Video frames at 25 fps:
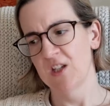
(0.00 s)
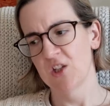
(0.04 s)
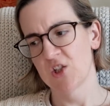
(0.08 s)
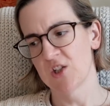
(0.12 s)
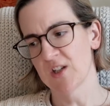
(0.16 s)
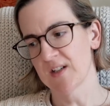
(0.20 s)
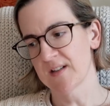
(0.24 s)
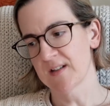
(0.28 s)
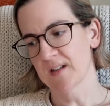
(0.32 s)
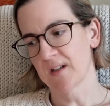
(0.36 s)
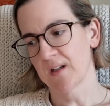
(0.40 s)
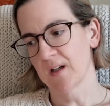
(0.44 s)
is
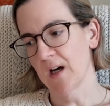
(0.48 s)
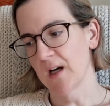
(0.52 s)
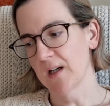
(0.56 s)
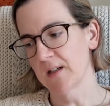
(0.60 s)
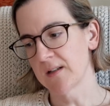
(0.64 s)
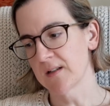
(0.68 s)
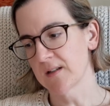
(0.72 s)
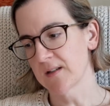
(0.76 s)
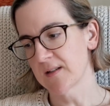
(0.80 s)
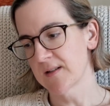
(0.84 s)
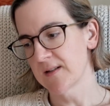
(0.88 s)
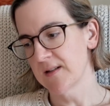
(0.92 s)
just a
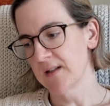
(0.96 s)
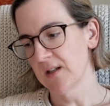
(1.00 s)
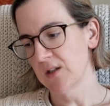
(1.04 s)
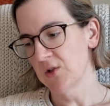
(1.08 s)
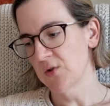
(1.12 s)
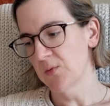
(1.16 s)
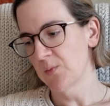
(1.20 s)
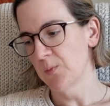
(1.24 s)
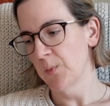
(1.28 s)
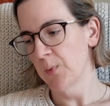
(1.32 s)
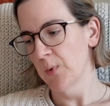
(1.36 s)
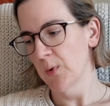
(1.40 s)
garter
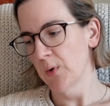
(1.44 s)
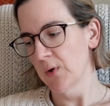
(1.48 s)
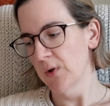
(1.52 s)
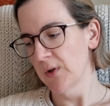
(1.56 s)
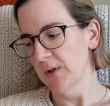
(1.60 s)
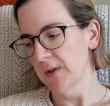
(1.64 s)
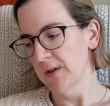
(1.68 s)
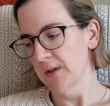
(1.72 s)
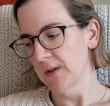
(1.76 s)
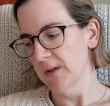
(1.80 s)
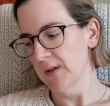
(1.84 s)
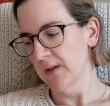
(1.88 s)
stitch
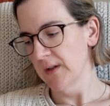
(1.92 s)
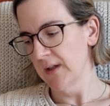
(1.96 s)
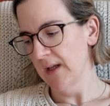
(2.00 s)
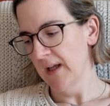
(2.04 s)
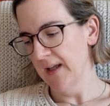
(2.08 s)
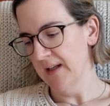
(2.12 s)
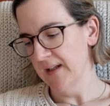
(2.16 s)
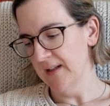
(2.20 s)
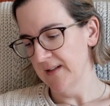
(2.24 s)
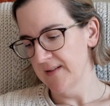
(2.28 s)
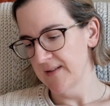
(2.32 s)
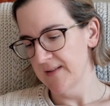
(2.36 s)
border,
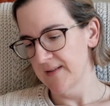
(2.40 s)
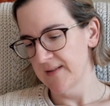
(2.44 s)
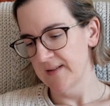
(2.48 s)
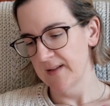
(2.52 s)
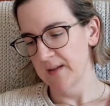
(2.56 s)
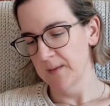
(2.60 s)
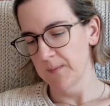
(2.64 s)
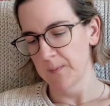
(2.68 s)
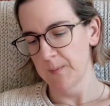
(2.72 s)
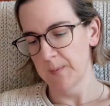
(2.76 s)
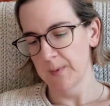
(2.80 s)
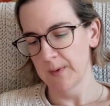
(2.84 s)
and it's
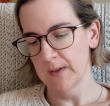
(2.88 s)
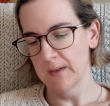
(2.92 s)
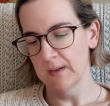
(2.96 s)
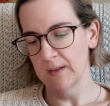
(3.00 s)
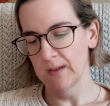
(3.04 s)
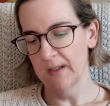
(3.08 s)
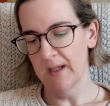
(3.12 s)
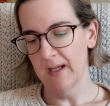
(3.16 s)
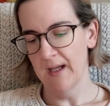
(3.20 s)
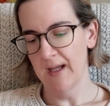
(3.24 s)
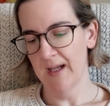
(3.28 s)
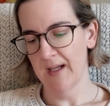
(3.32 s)

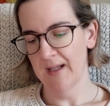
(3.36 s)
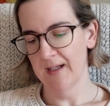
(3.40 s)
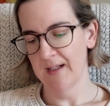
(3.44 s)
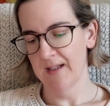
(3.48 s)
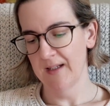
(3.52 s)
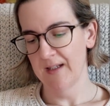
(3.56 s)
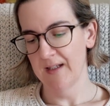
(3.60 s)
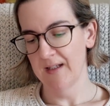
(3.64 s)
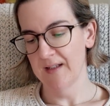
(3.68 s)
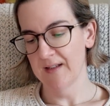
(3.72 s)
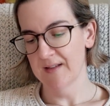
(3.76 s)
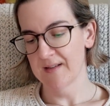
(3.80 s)
simple
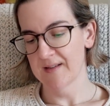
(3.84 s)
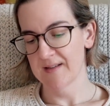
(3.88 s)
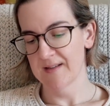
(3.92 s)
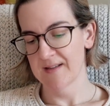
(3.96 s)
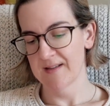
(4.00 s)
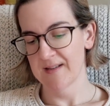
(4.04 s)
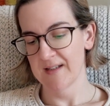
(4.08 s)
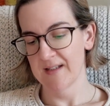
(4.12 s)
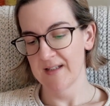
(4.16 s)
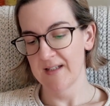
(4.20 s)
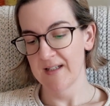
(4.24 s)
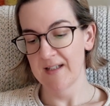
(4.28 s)
and
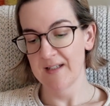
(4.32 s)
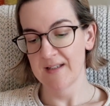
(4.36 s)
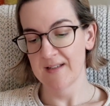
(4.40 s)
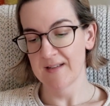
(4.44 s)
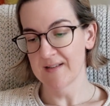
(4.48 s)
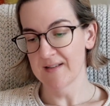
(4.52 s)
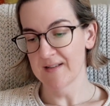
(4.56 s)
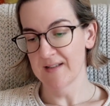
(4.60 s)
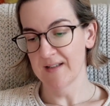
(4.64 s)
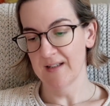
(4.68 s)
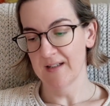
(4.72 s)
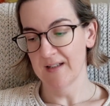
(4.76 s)
it's
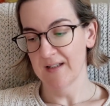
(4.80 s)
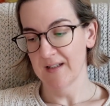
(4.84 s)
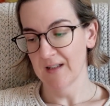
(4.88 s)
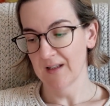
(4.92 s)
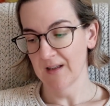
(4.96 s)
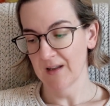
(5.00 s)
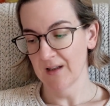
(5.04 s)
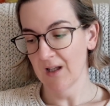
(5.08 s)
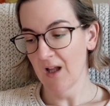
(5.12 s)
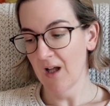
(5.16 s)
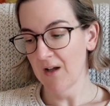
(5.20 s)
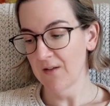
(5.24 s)
easy.
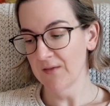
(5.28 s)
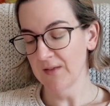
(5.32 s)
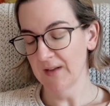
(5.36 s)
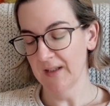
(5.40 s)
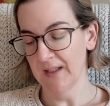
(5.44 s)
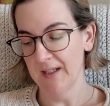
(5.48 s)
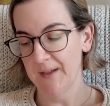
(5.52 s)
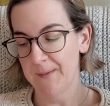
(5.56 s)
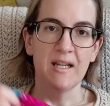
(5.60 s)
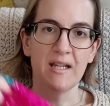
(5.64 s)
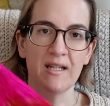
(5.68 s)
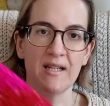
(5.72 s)

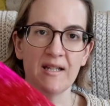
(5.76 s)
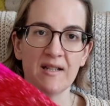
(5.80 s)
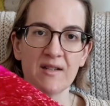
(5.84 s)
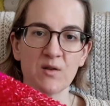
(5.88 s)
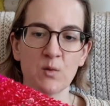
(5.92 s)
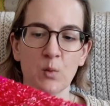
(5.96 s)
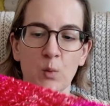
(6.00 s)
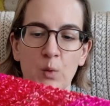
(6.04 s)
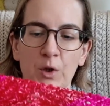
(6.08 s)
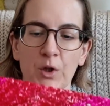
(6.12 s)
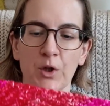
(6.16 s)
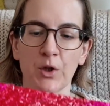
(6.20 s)
Lovely. It
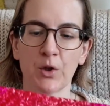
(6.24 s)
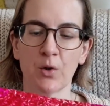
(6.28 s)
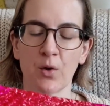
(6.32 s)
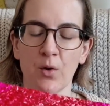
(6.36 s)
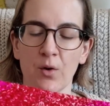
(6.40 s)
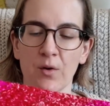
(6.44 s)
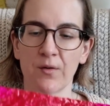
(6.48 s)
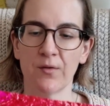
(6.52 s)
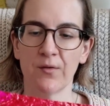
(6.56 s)
is work on